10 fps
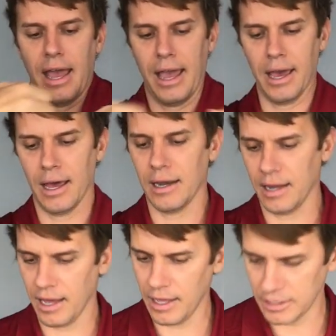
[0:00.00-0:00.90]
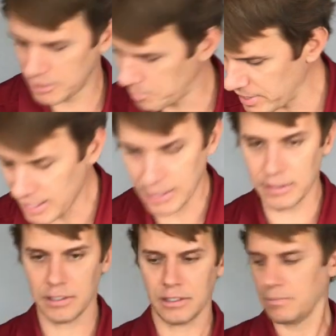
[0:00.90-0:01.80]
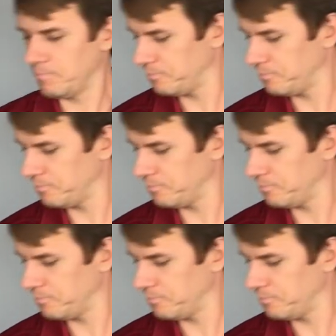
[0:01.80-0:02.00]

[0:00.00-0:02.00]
and it spins